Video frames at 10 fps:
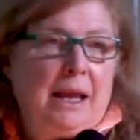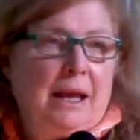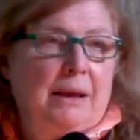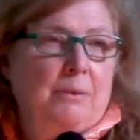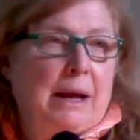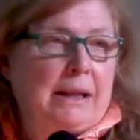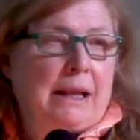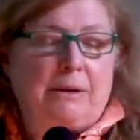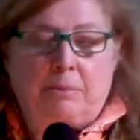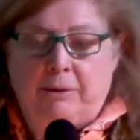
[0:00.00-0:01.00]
and why
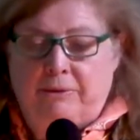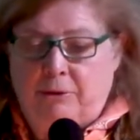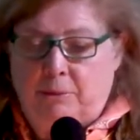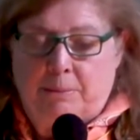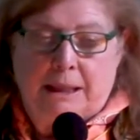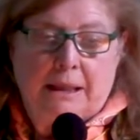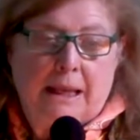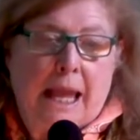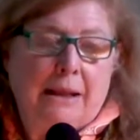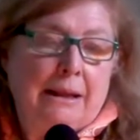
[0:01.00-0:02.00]
they'd have preferred. But
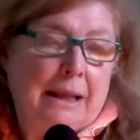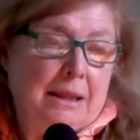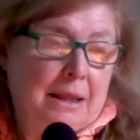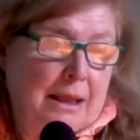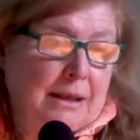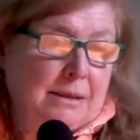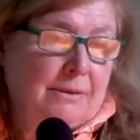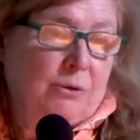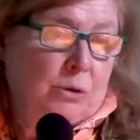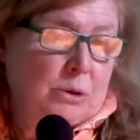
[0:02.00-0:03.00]
and the other thing is,
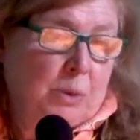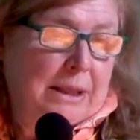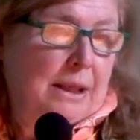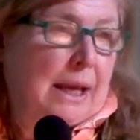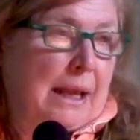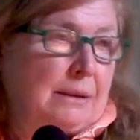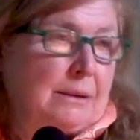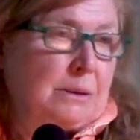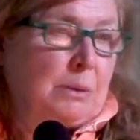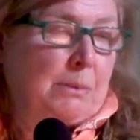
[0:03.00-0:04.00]
of course, what the
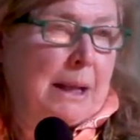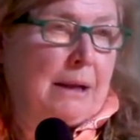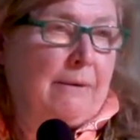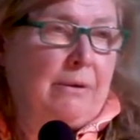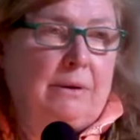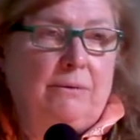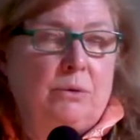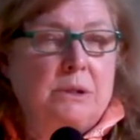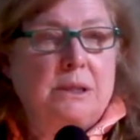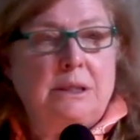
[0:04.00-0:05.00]
candles were made of, and of
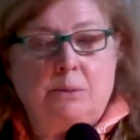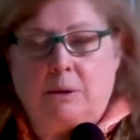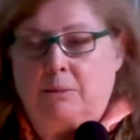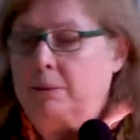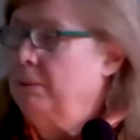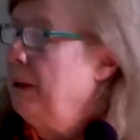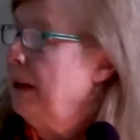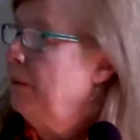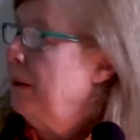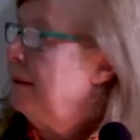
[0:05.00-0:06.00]
course these would have been
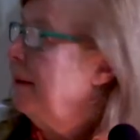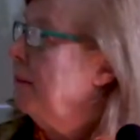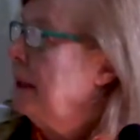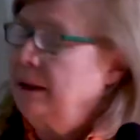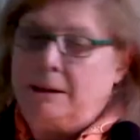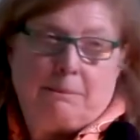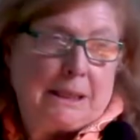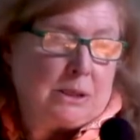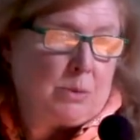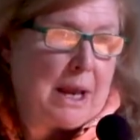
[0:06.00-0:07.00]
made with something like
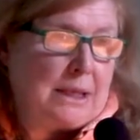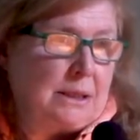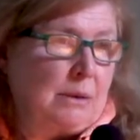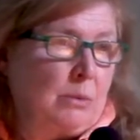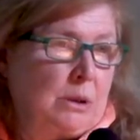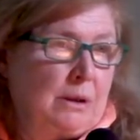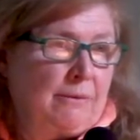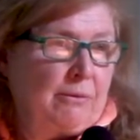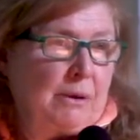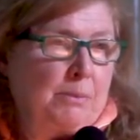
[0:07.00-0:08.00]
beeswax that wouldn't
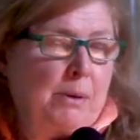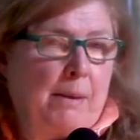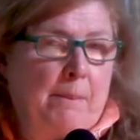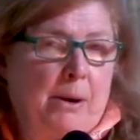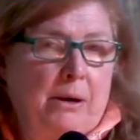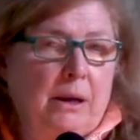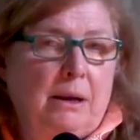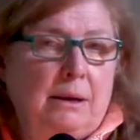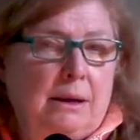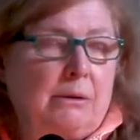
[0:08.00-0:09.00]
have
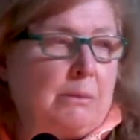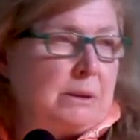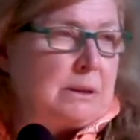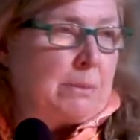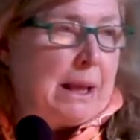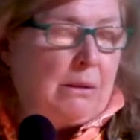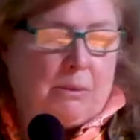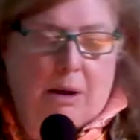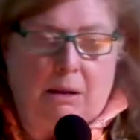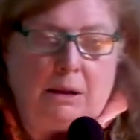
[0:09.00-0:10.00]
imparted a terrible smell
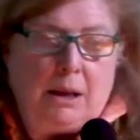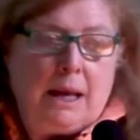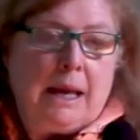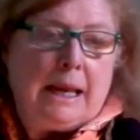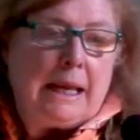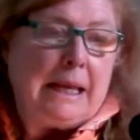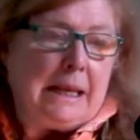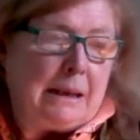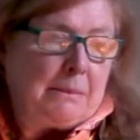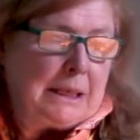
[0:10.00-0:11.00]
while
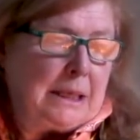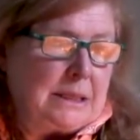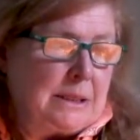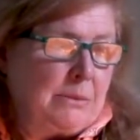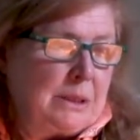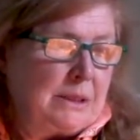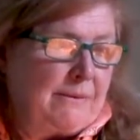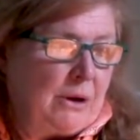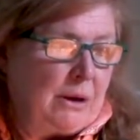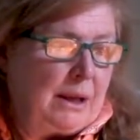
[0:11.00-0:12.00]
eating because it was a
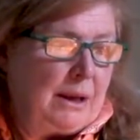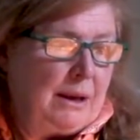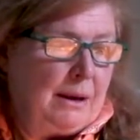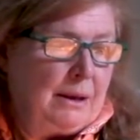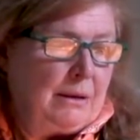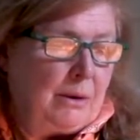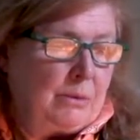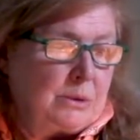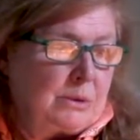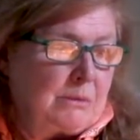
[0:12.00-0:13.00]
very uh, you know
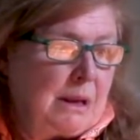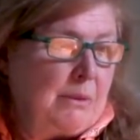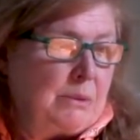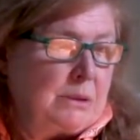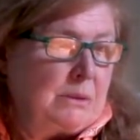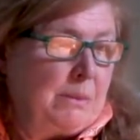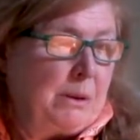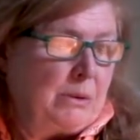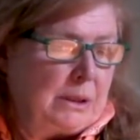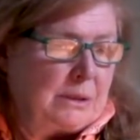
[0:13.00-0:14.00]
it was it was
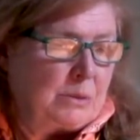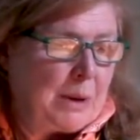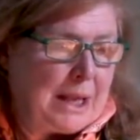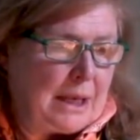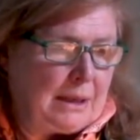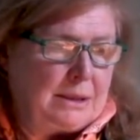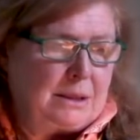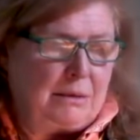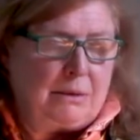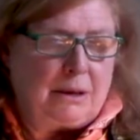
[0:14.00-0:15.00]
Napoleon's wedding,
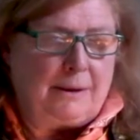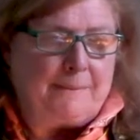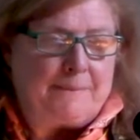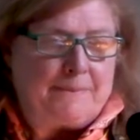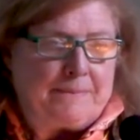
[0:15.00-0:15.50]
so um,